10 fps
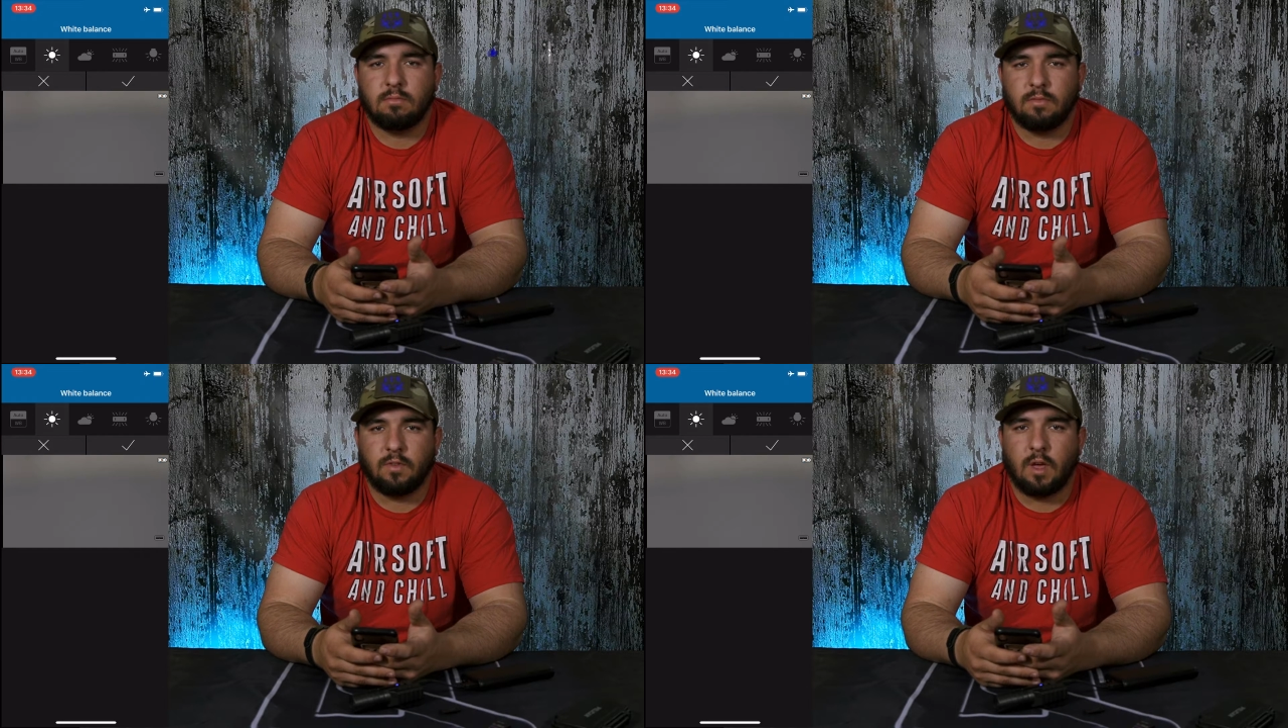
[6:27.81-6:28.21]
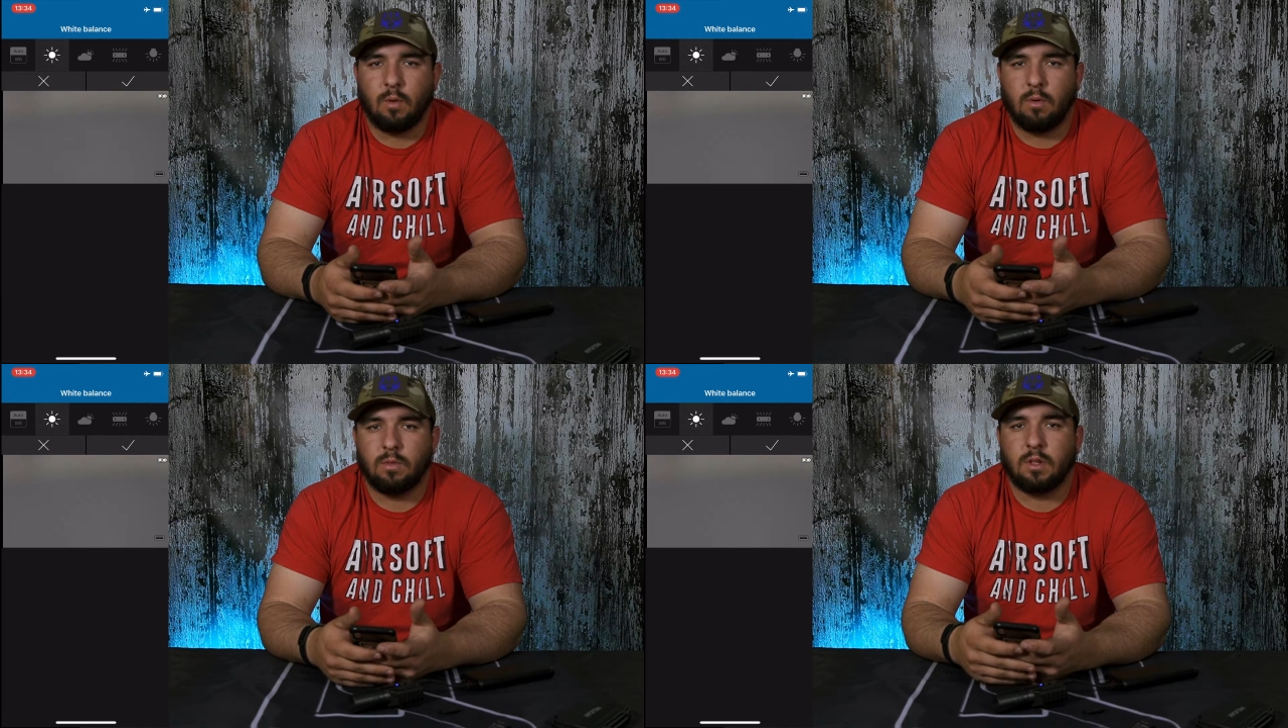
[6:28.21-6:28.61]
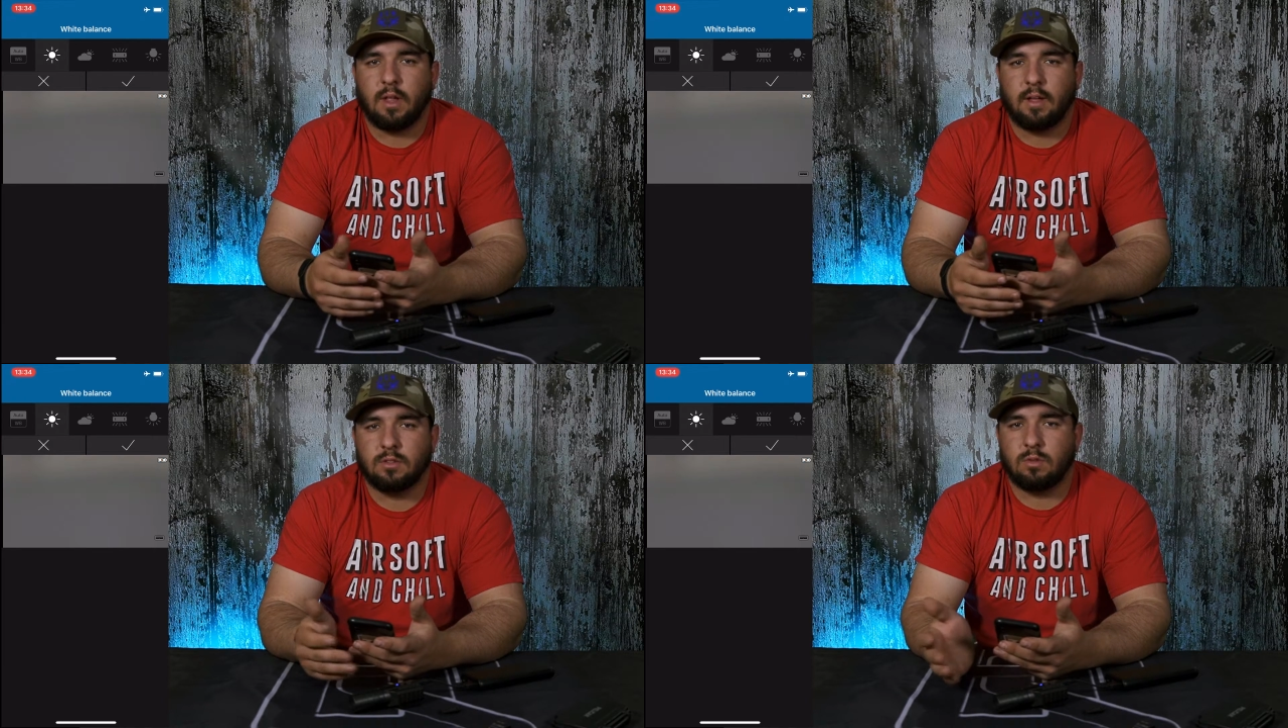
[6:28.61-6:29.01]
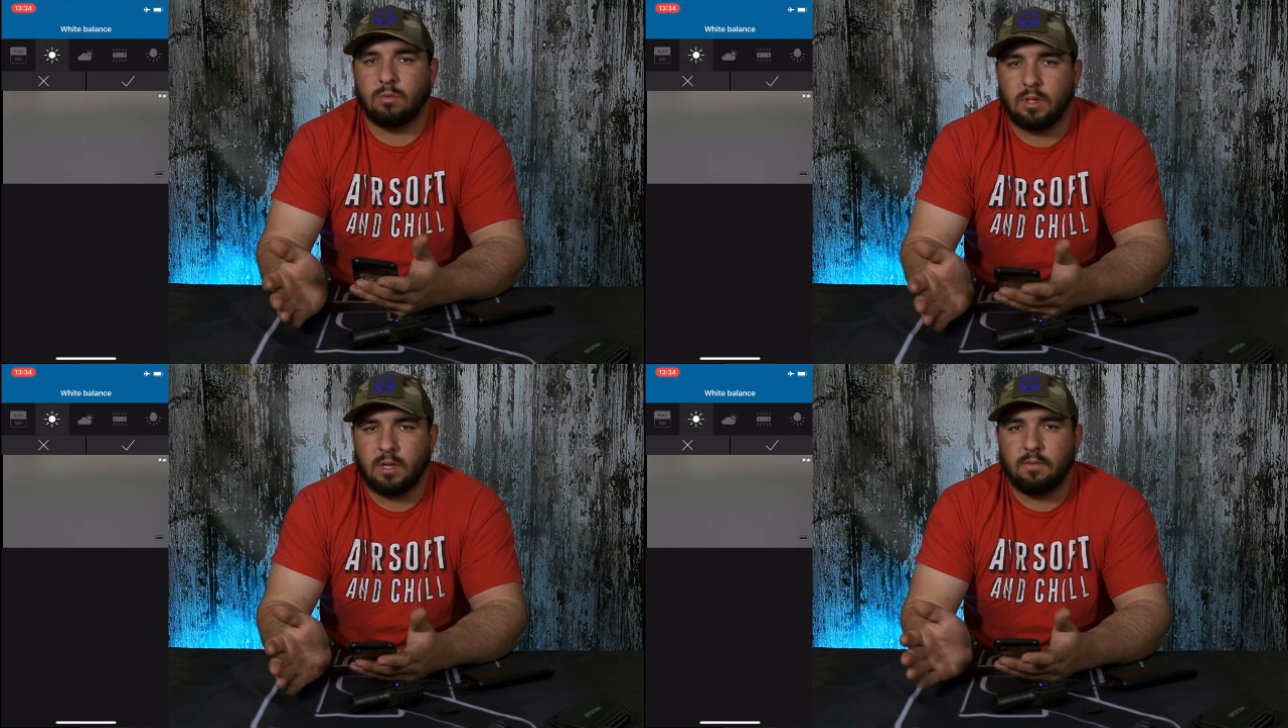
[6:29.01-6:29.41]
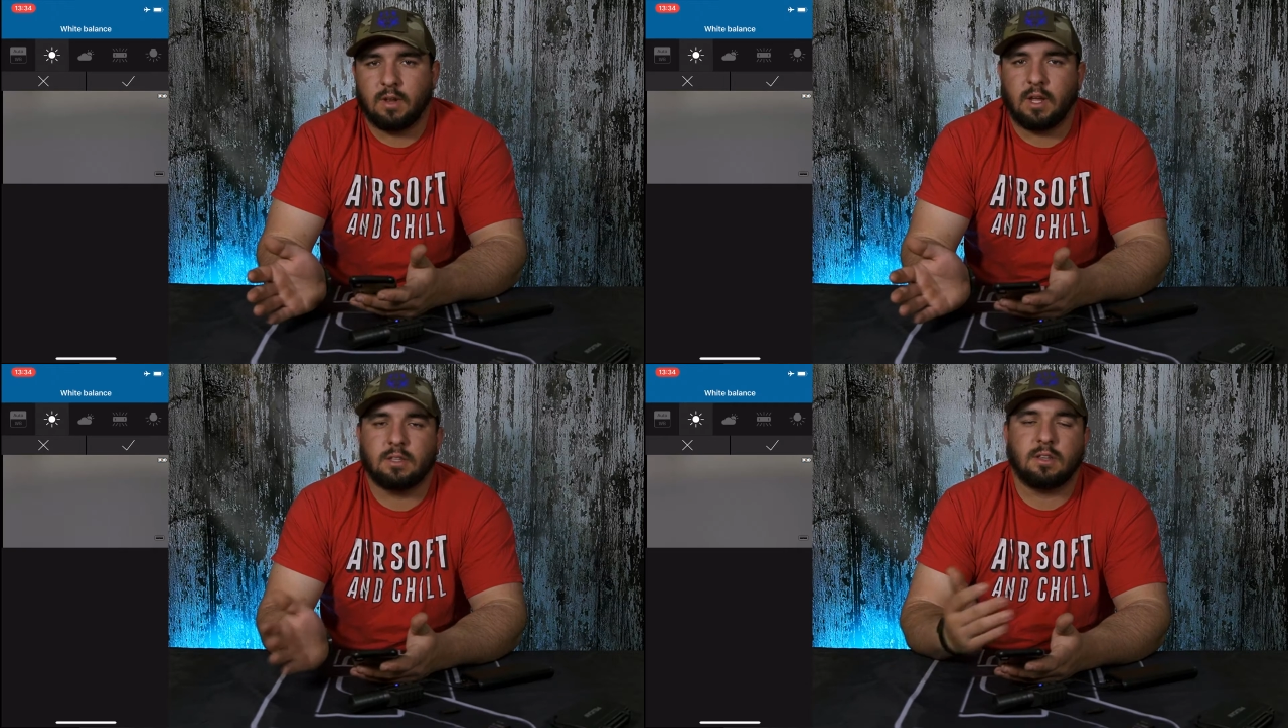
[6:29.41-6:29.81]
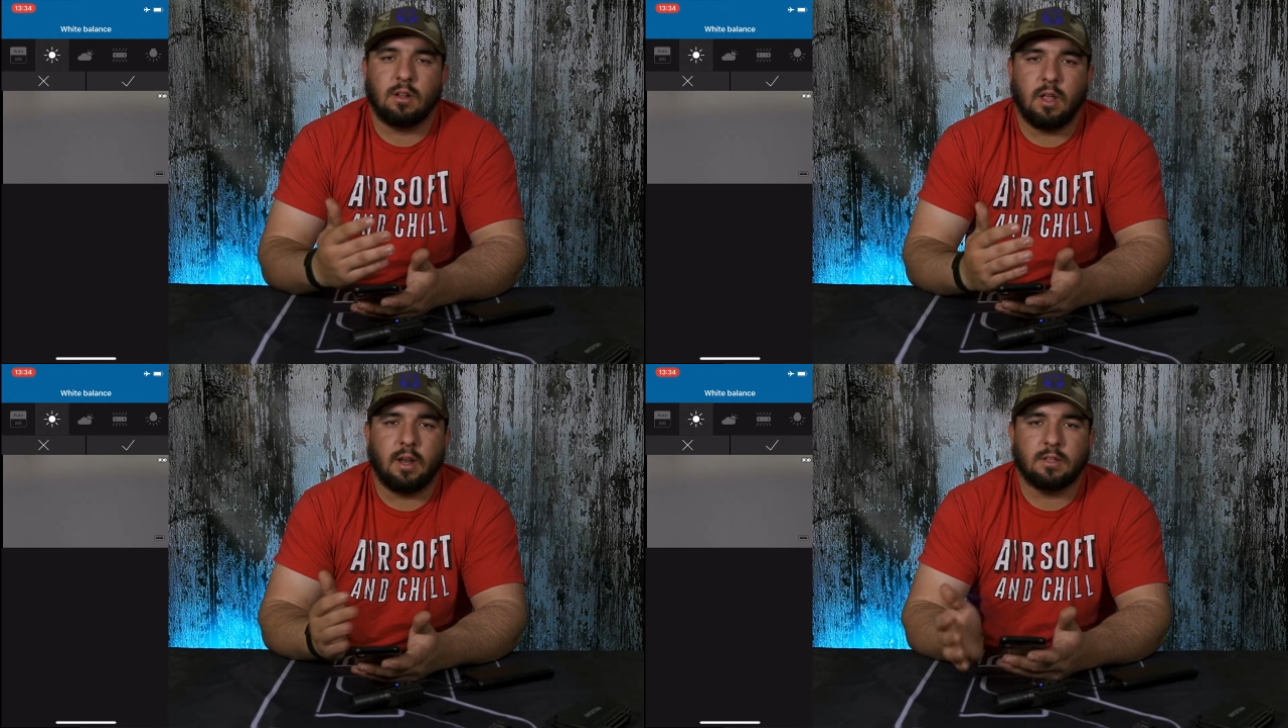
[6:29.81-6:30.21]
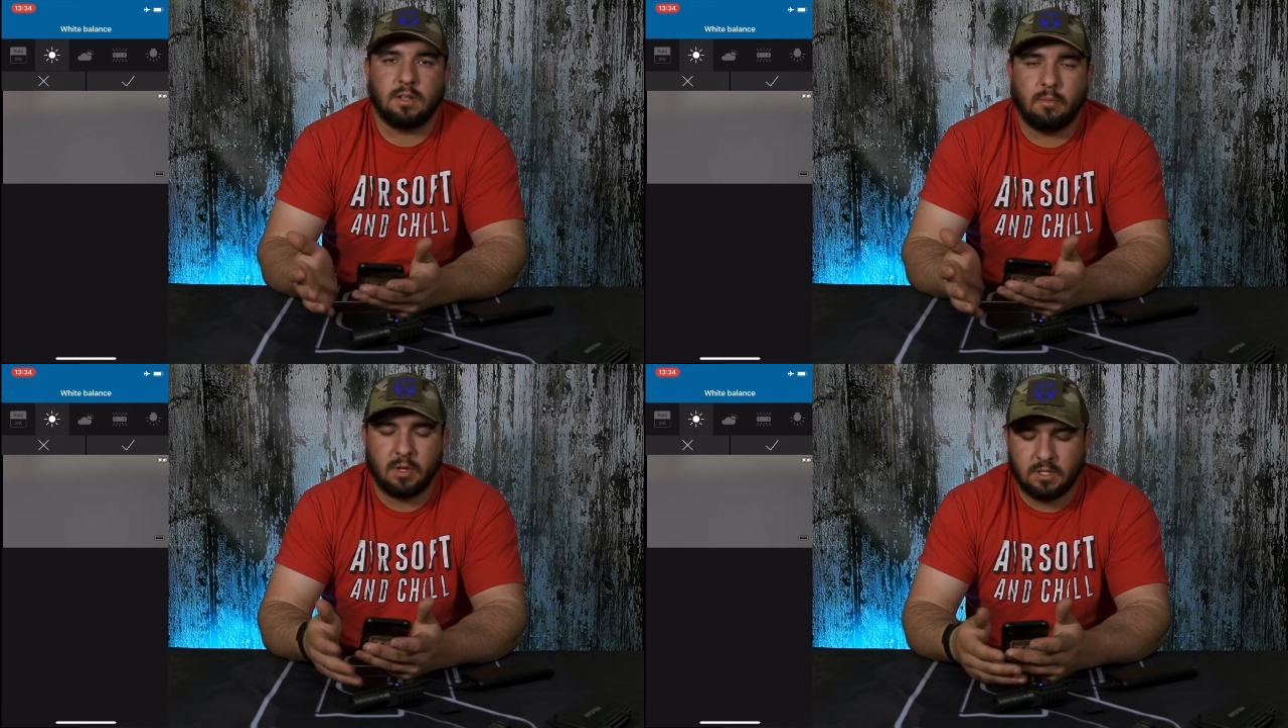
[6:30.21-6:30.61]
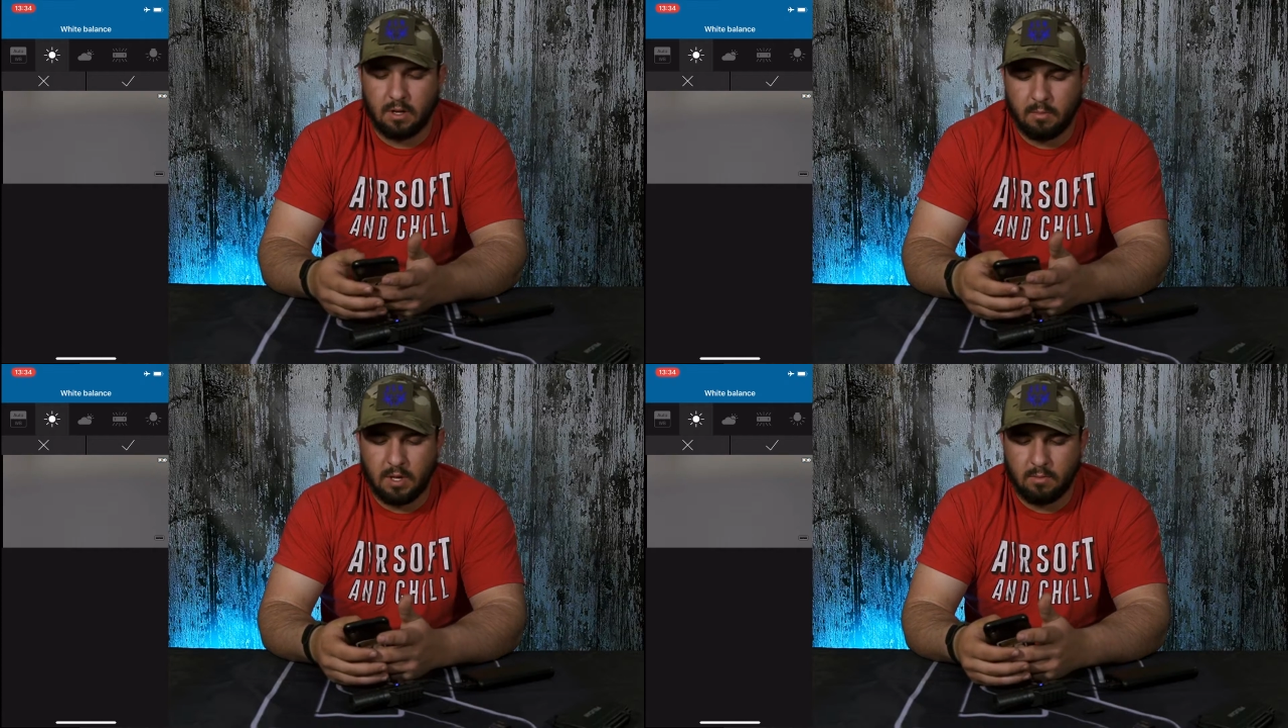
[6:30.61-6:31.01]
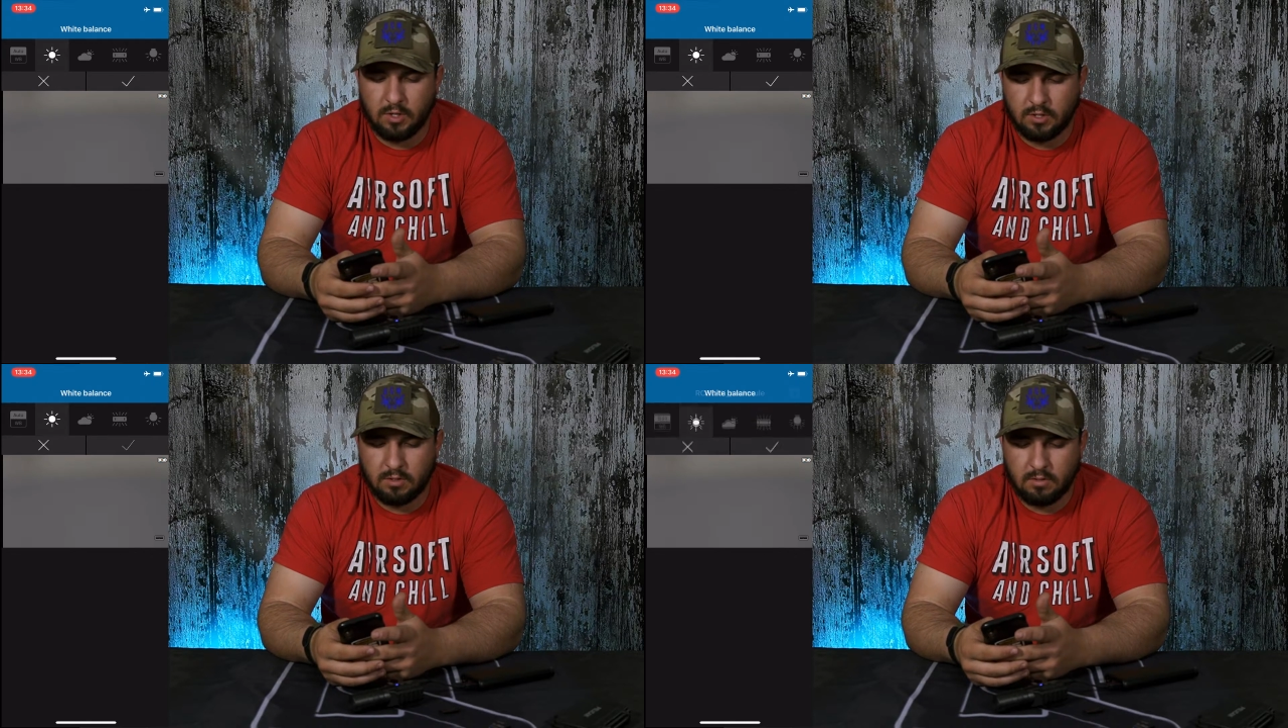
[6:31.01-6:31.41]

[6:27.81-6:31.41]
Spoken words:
so that way when the clouds do leave and I get sunlight, it's not messing up my image.